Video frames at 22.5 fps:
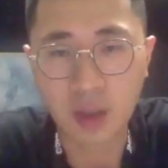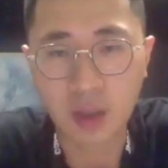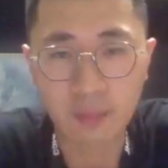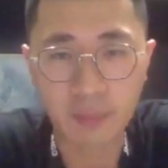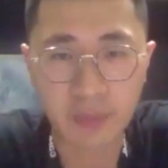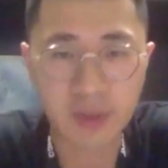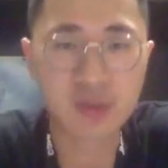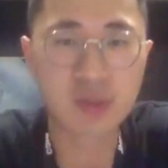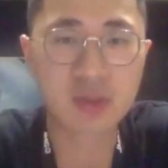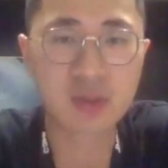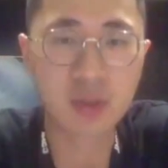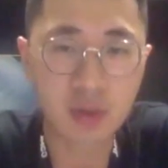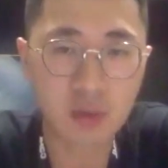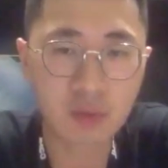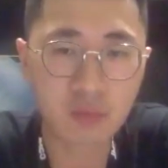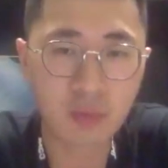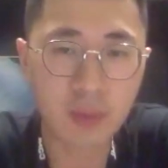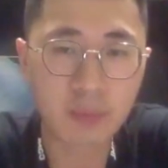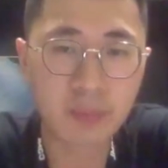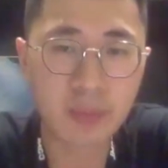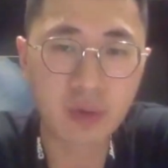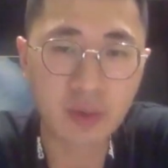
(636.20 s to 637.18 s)
But still,
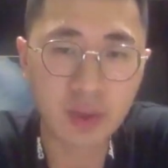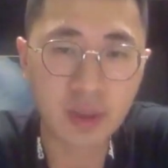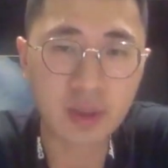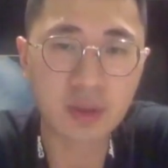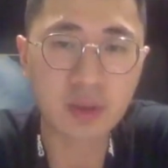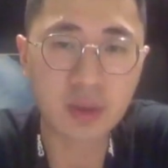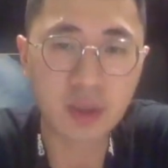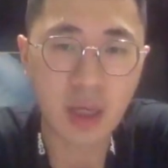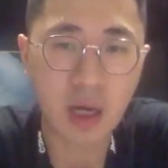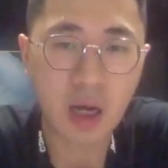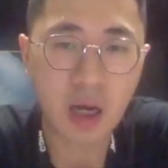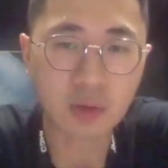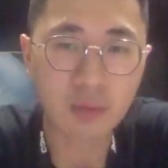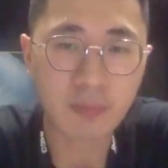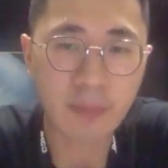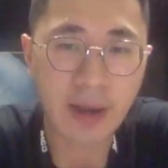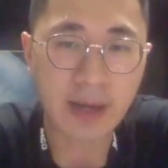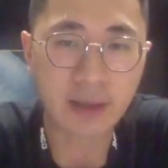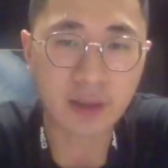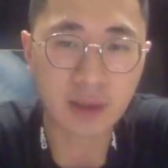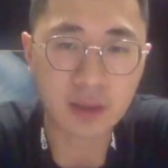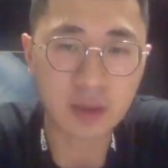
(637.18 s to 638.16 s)
we're building the
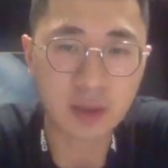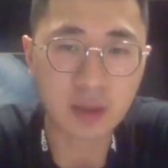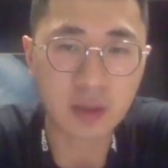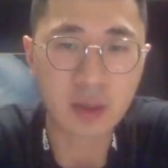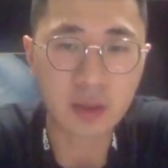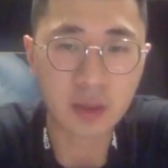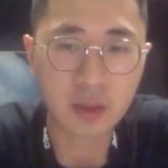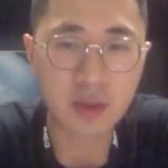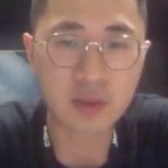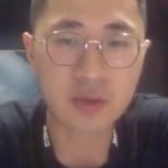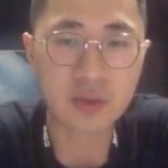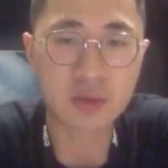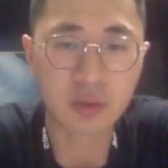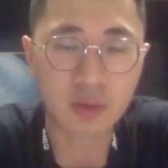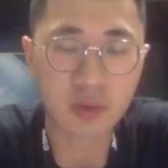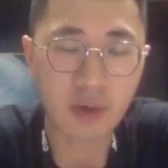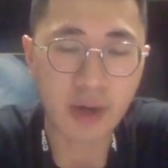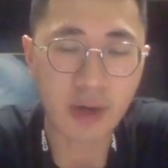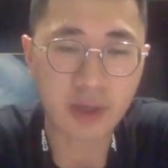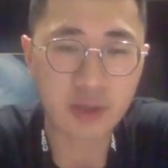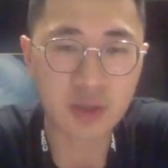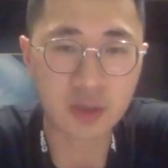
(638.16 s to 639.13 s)
automatic keystone
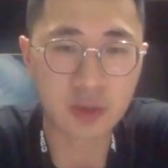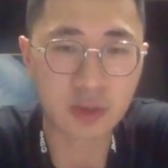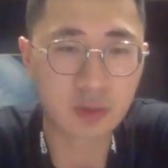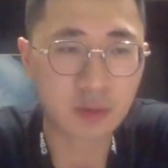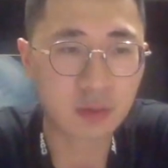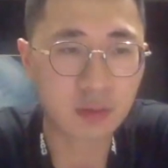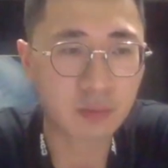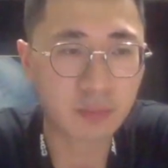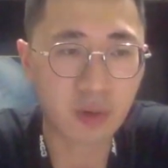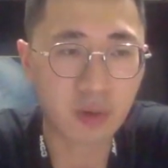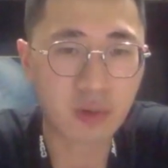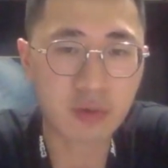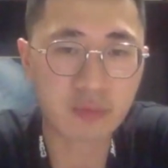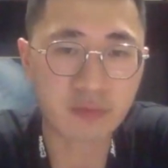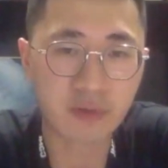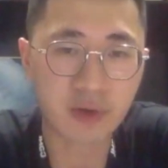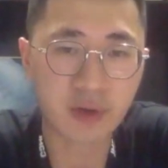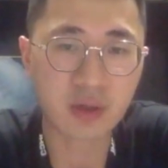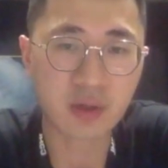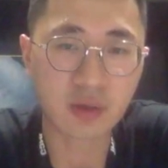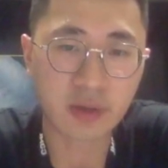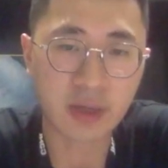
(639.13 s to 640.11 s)
correction both
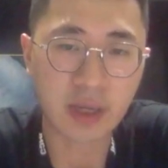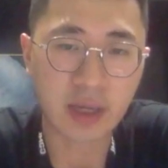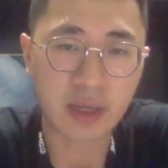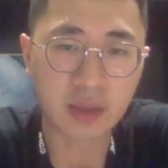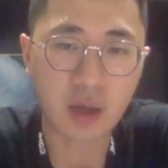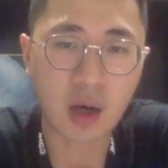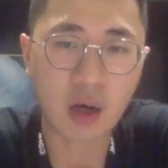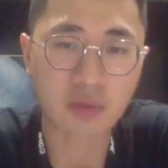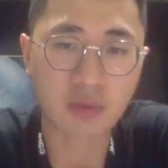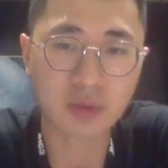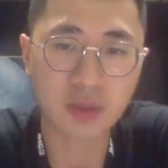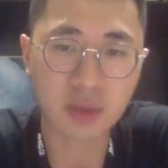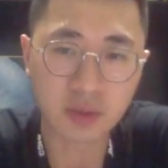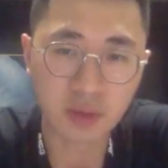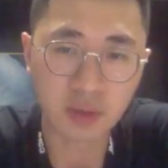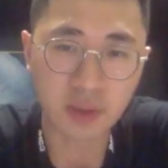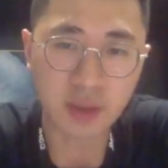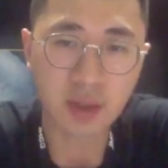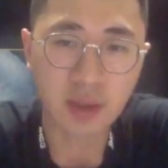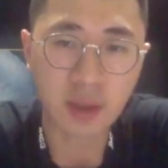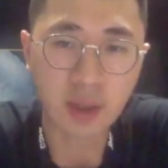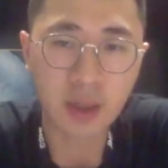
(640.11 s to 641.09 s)
vertically and
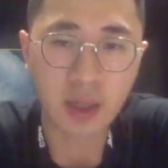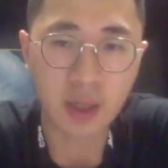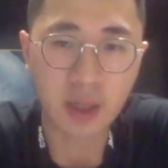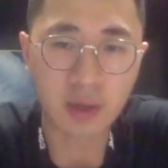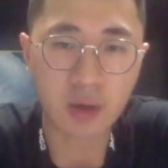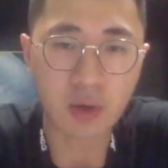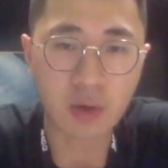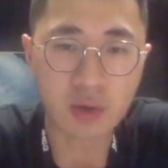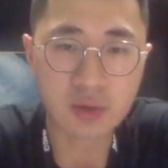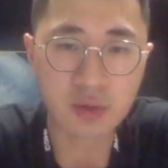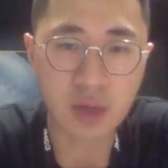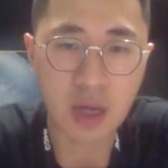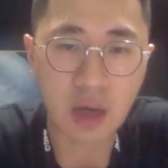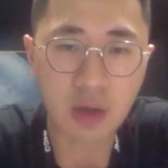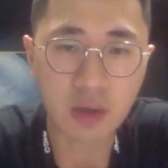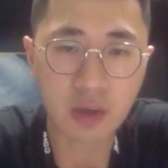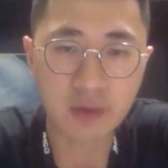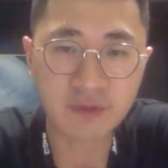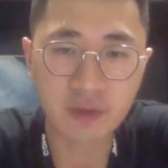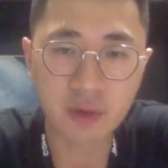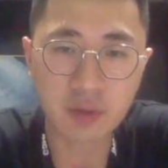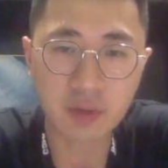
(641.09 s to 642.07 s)
horizontally. And also
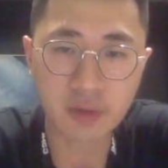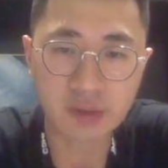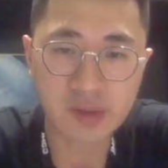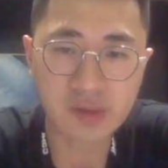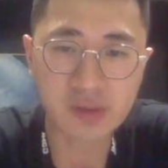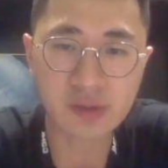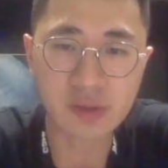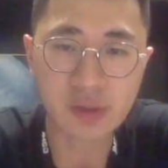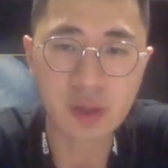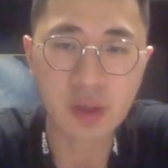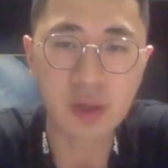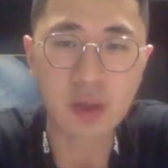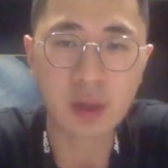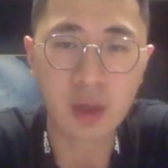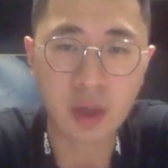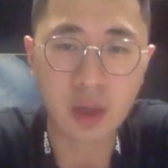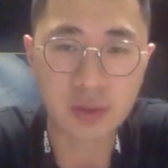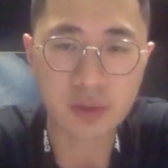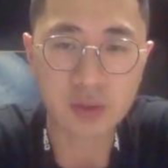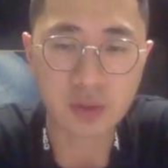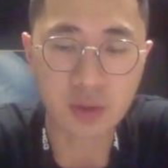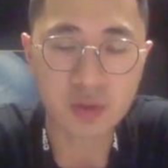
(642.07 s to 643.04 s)
autofocus
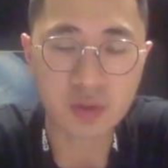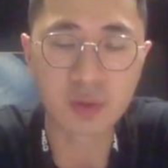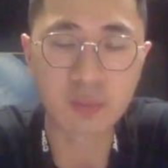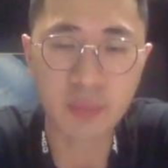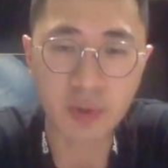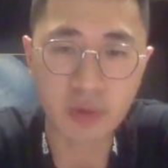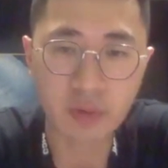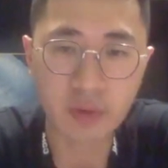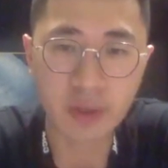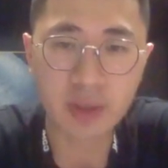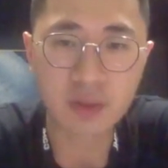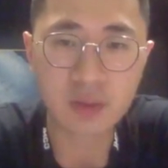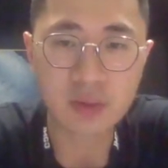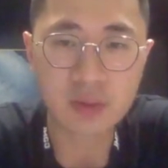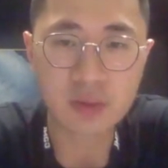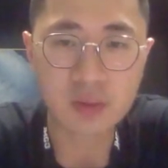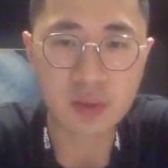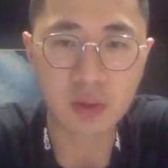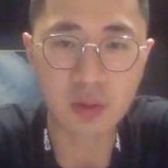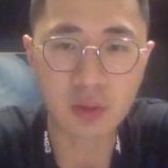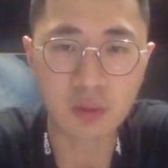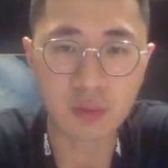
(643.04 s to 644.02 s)
is also building.
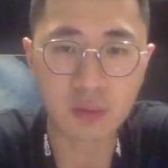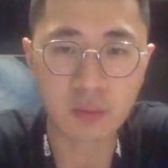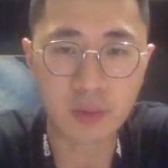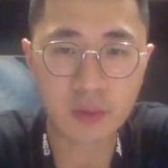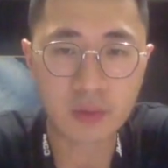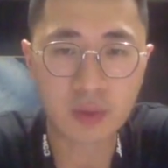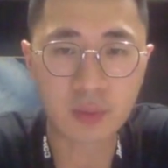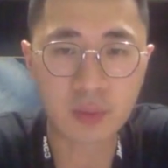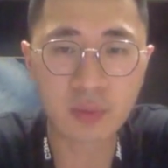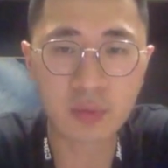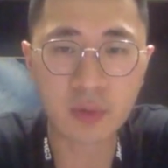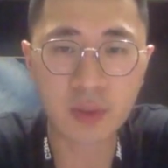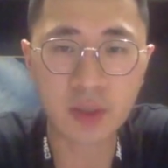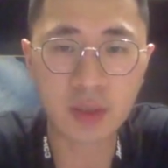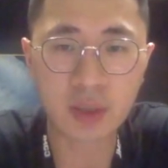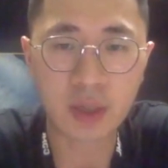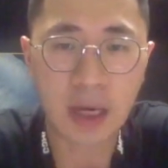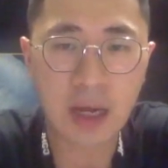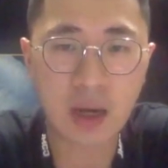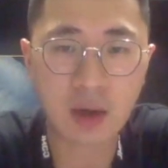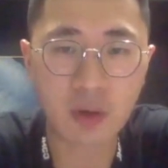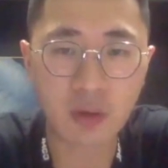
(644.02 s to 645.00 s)
So when you're pulling
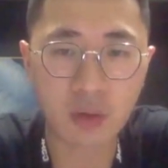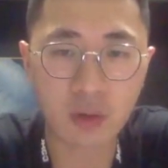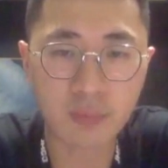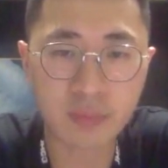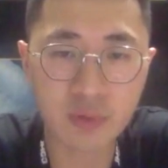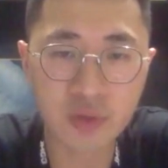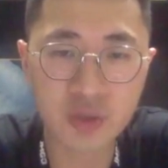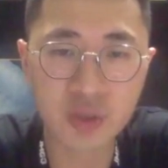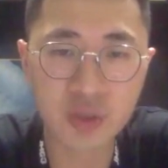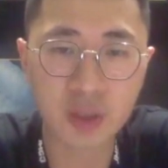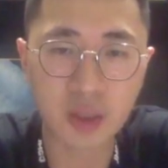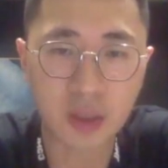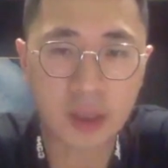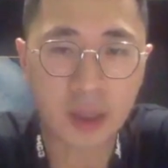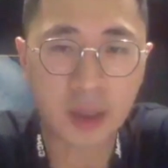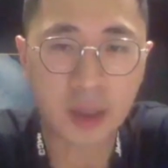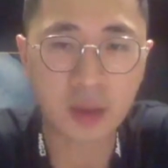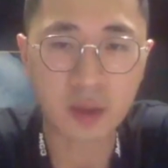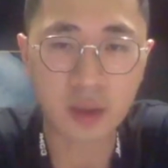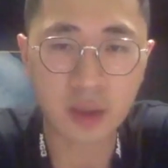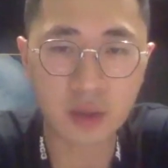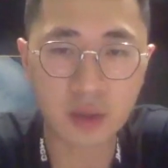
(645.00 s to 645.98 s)
it out or pushing it
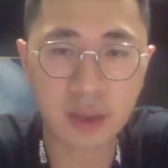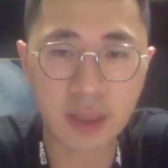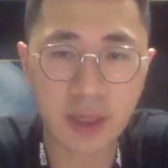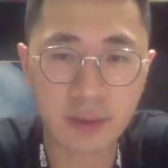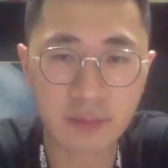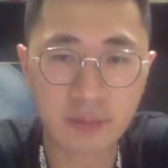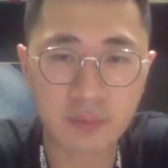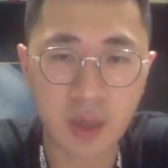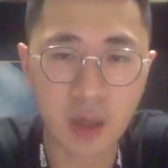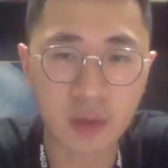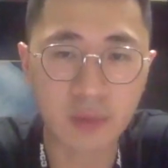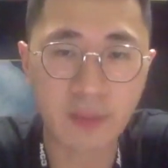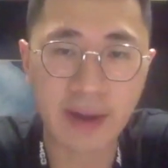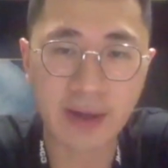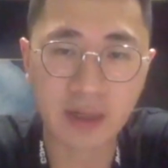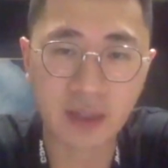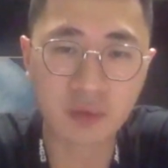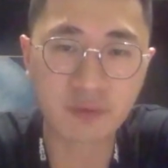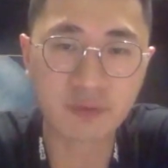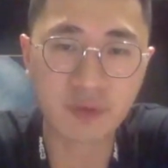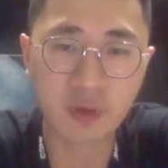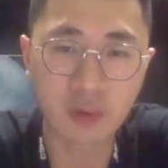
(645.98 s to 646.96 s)
in, you can
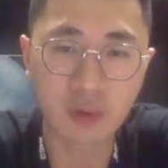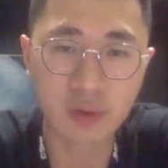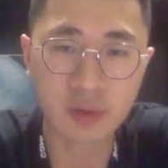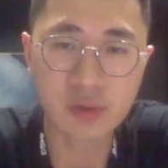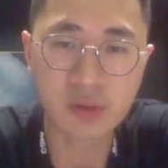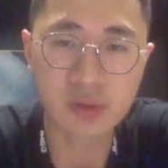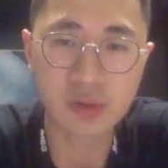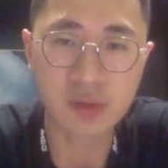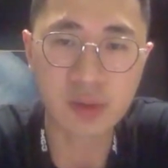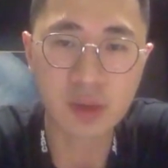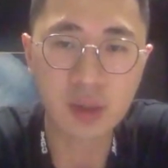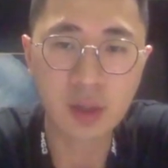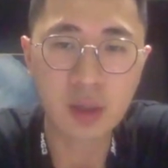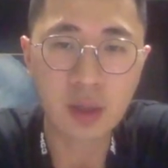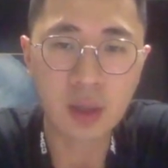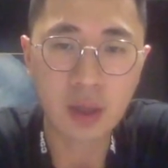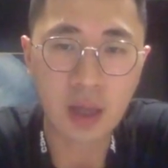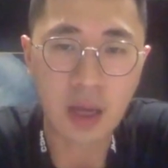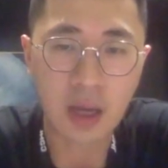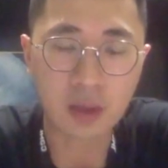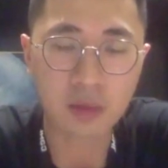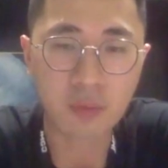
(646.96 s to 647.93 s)
automatically focus
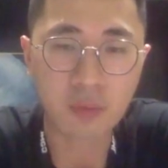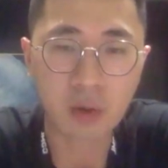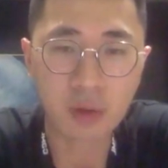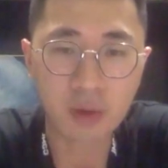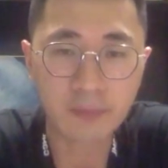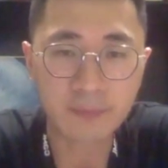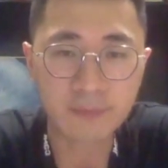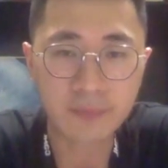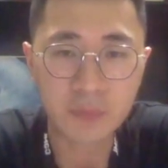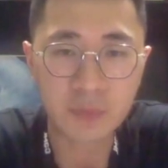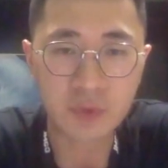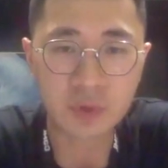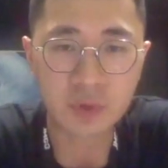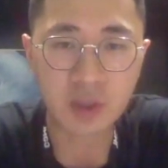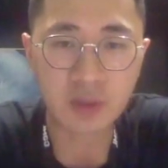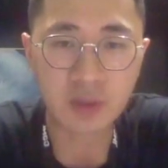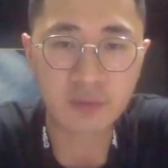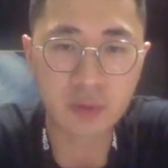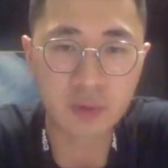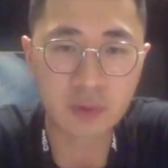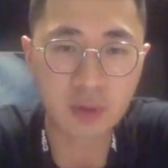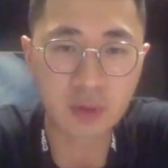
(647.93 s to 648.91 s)
on the wall to
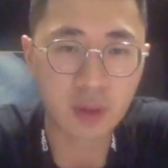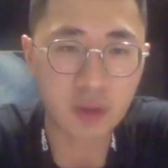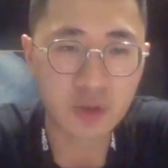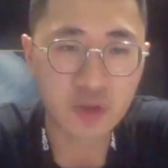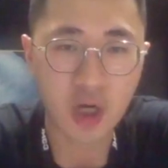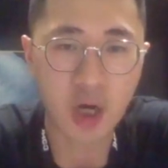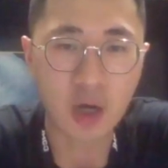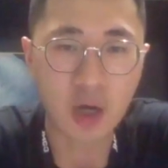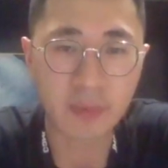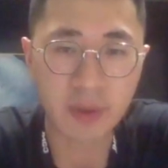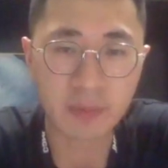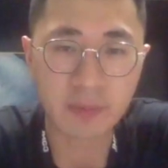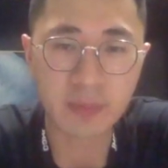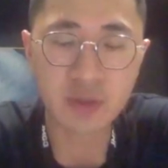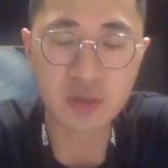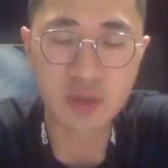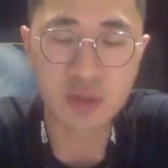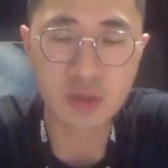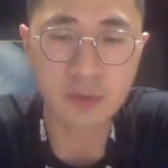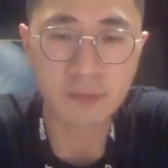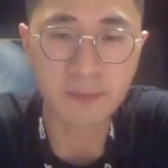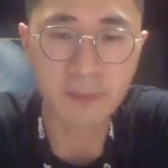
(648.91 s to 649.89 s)
give you a sharp
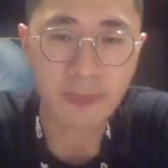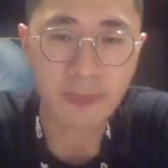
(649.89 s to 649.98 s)
image.